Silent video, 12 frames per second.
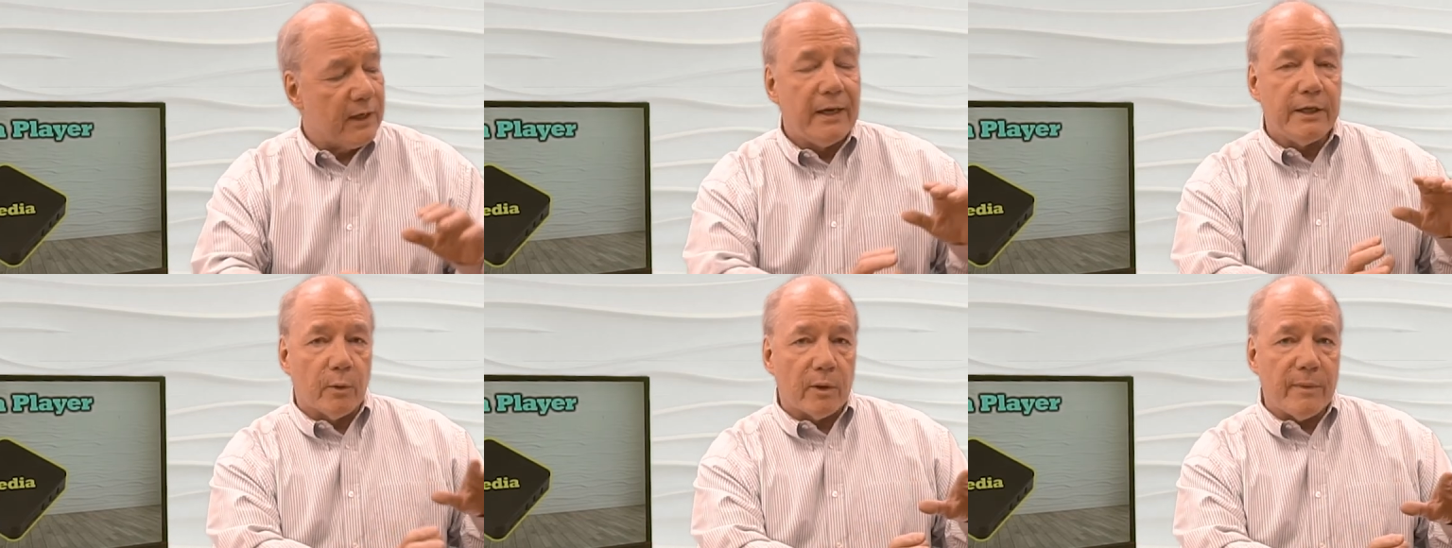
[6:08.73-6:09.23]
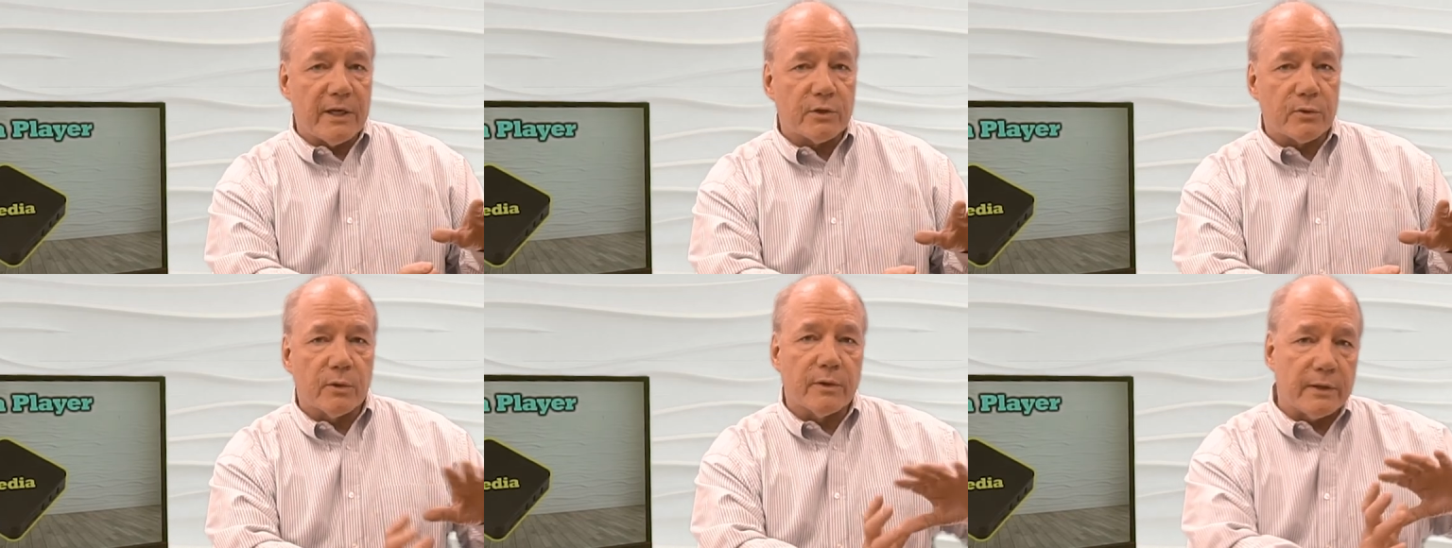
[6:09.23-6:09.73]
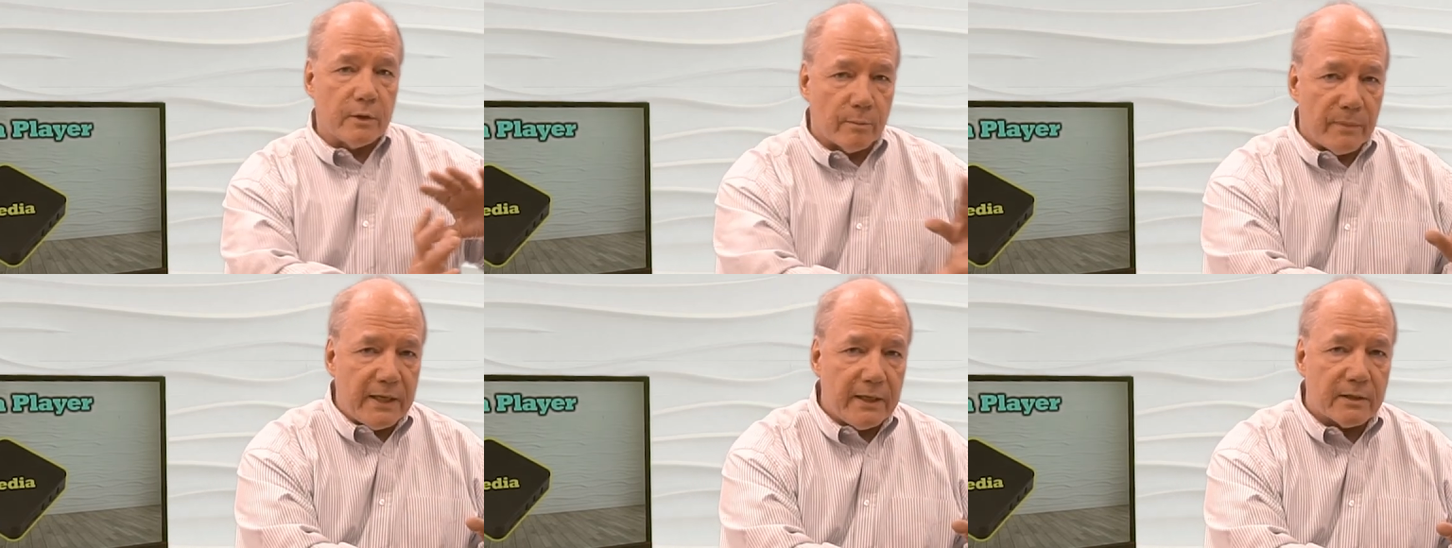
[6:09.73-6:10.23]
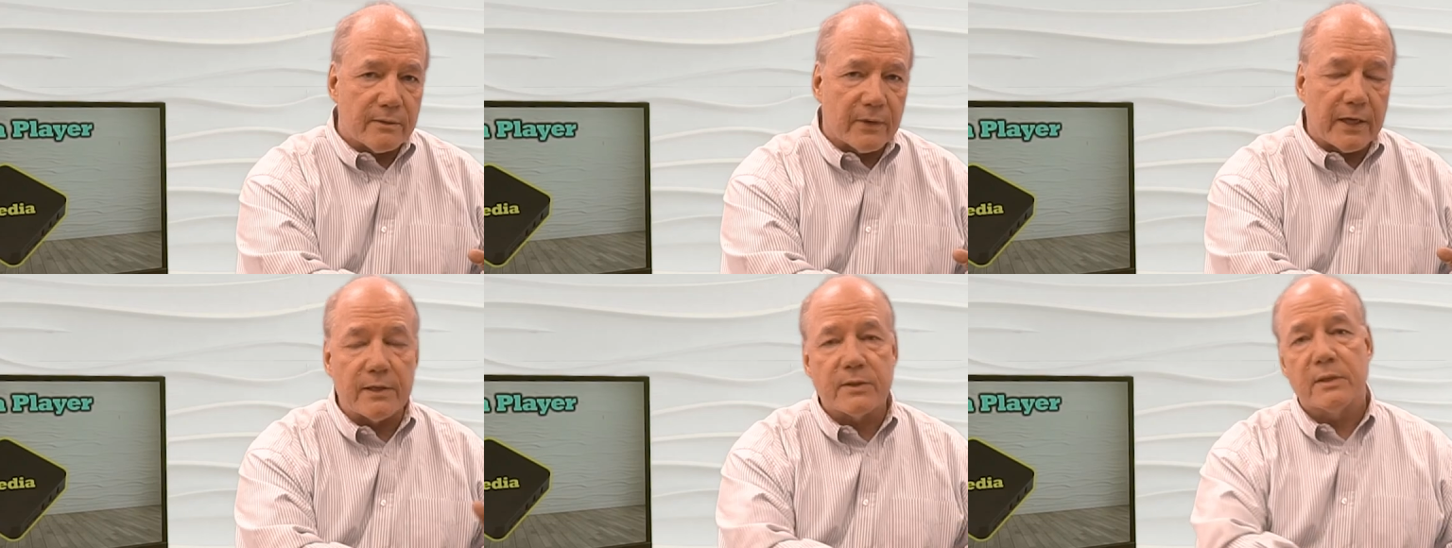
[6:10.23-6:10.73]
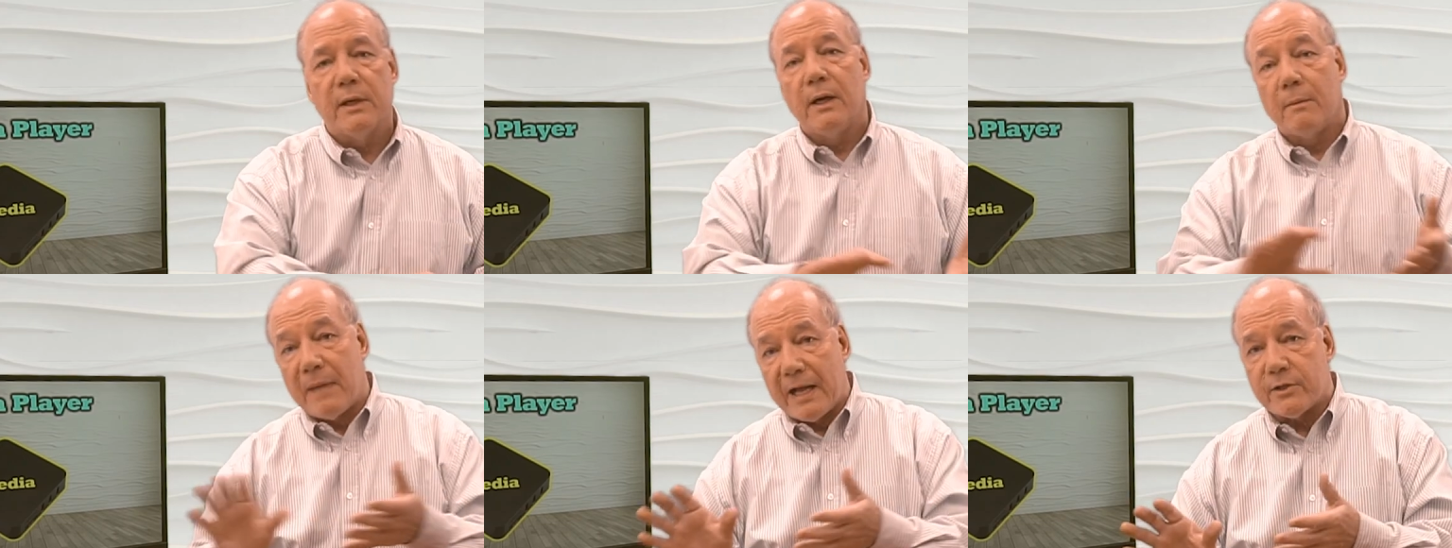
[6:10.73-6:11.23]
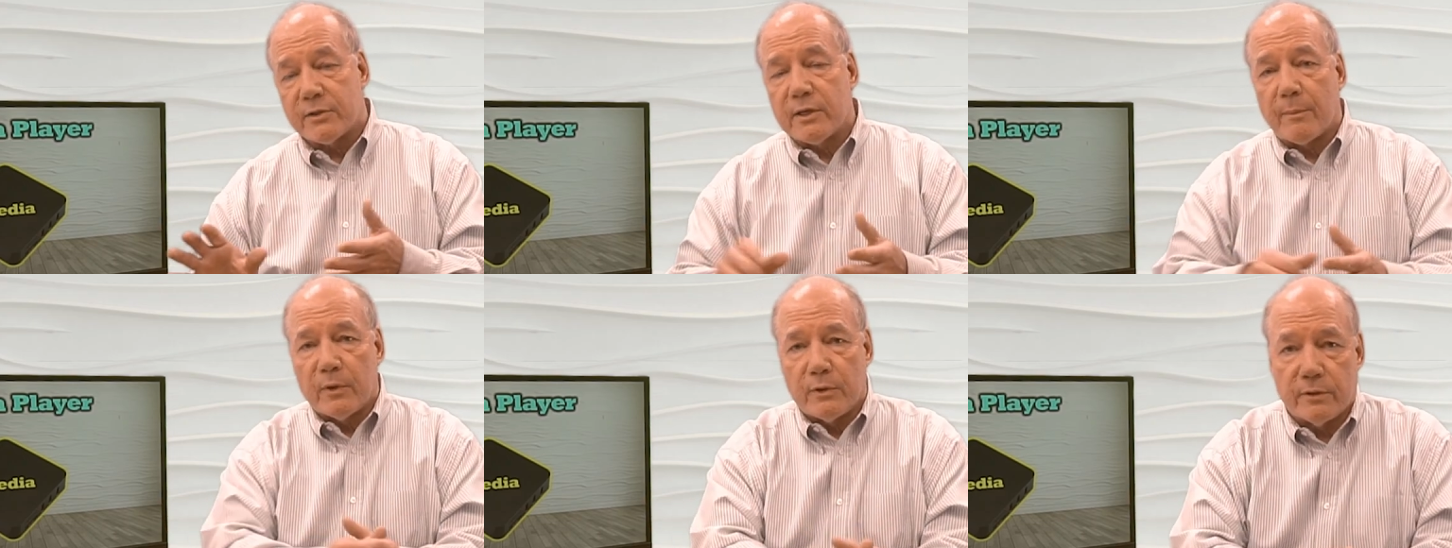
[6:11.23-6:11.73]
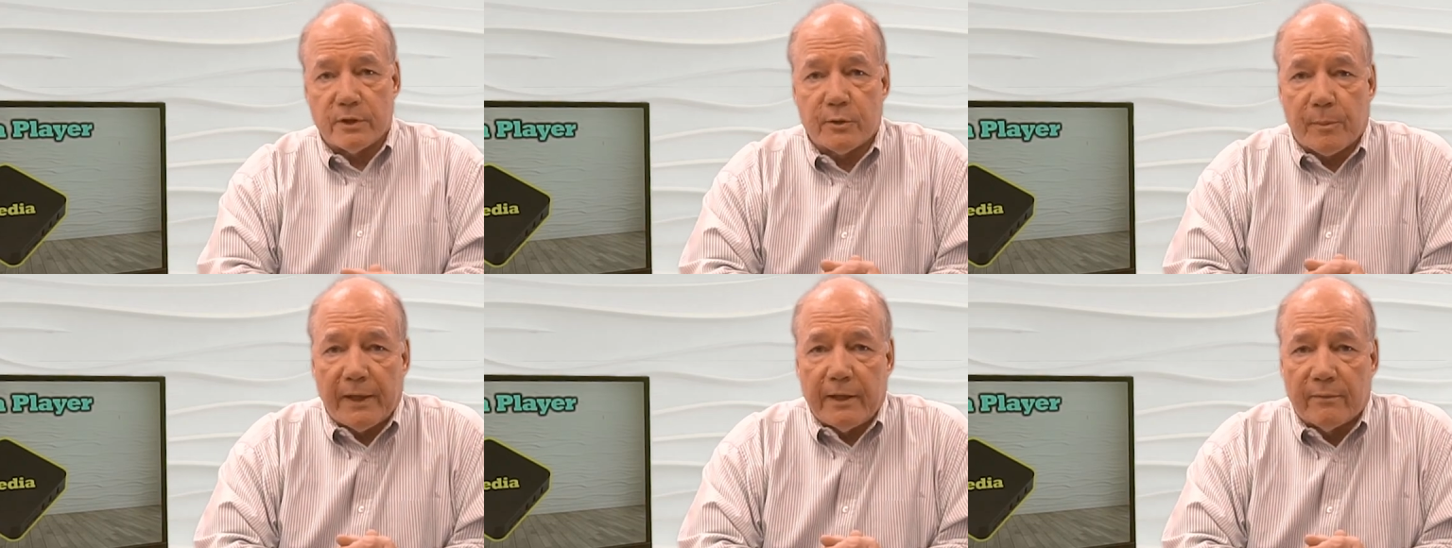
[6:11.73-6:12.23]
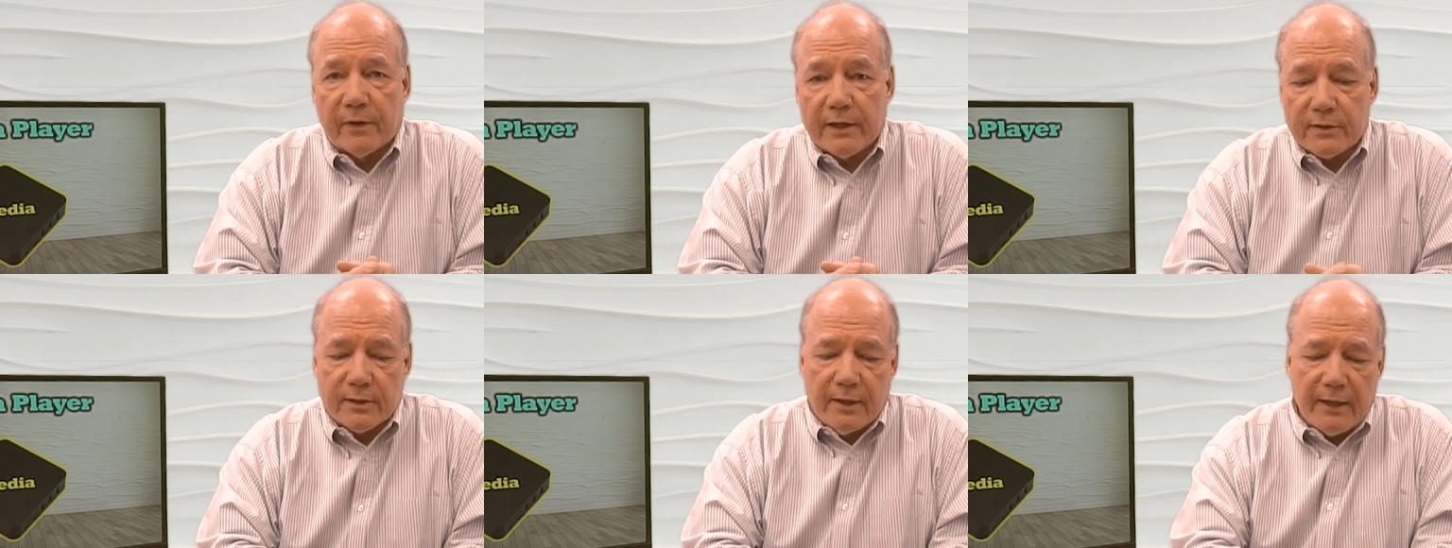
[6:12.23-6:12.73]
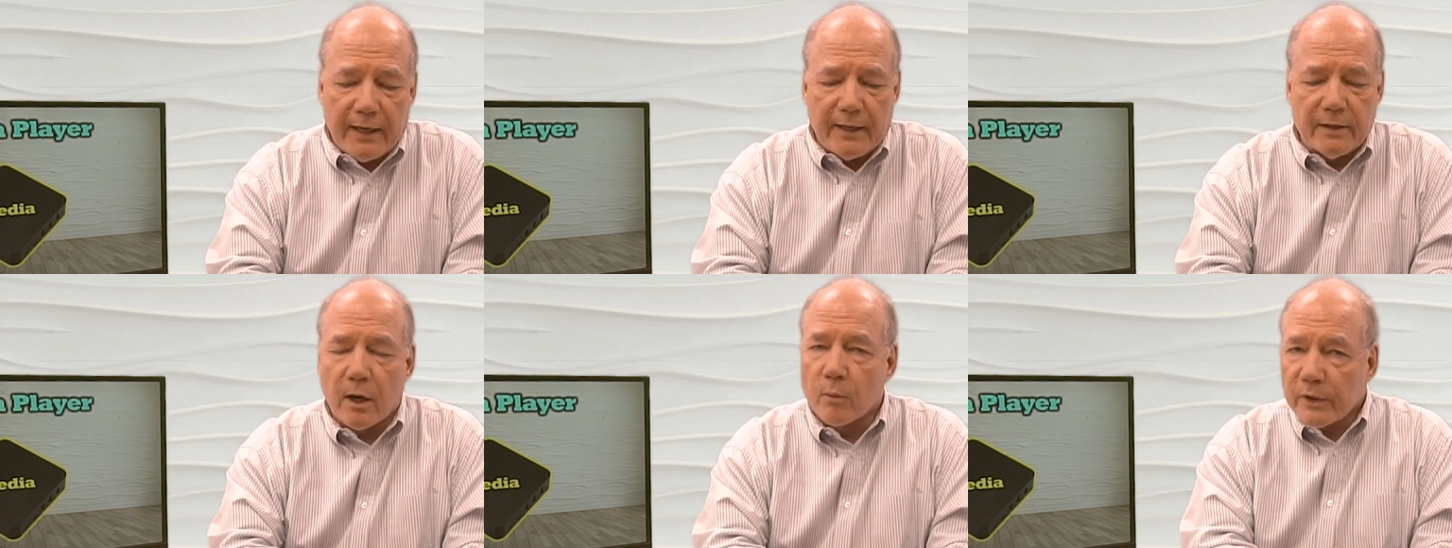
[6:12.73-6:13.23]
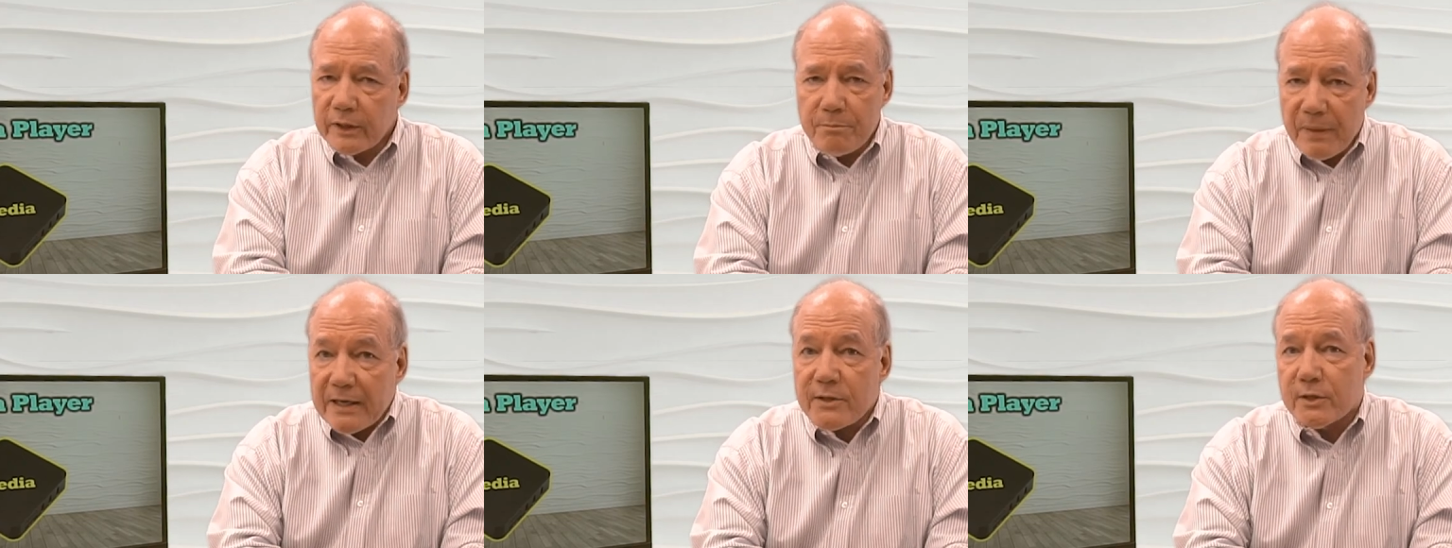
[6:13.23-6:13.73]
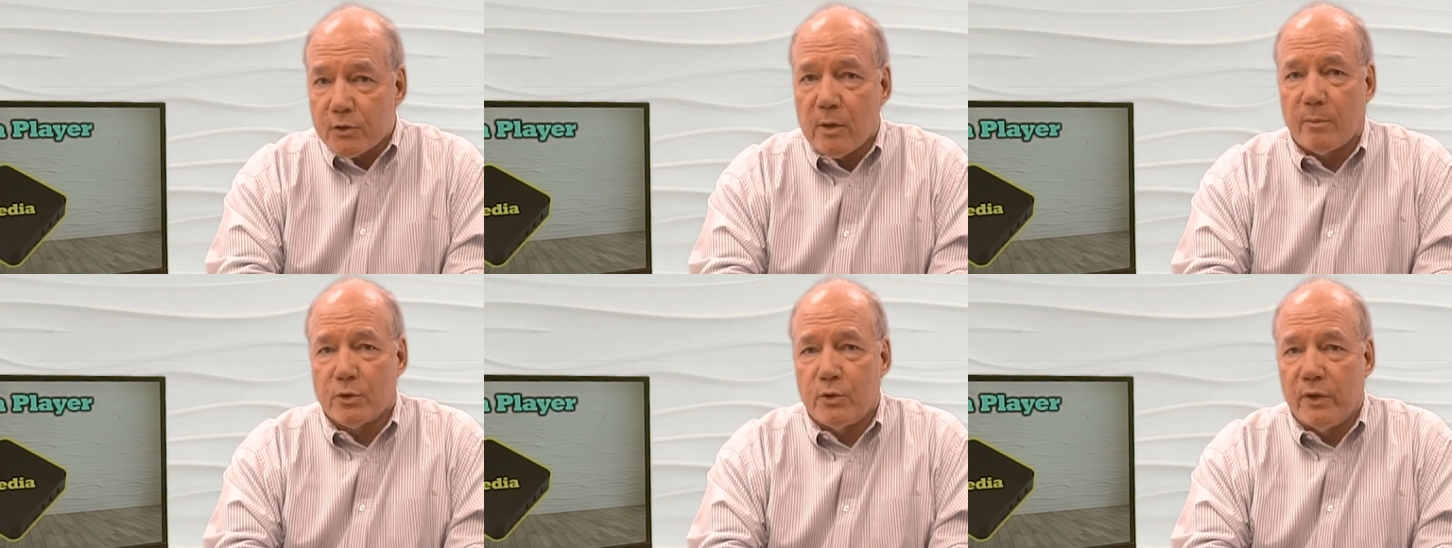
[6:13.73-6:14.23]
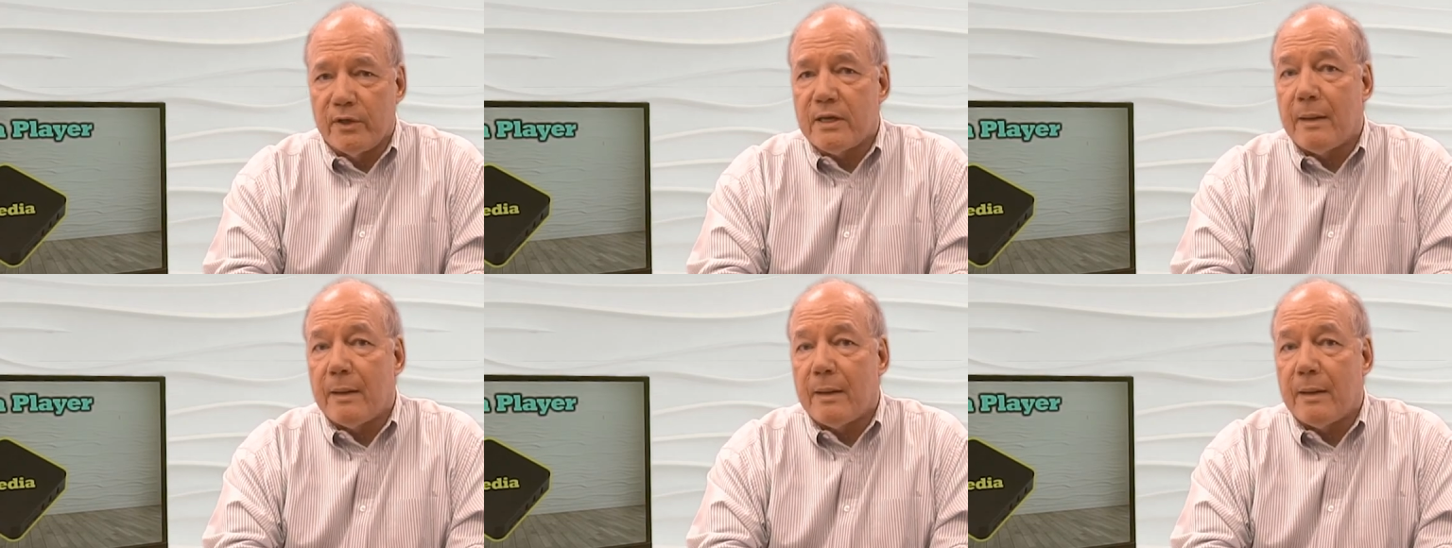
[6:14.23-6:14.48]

You want to make sure that your media device matches up with your display device. And a really basic troubleshooting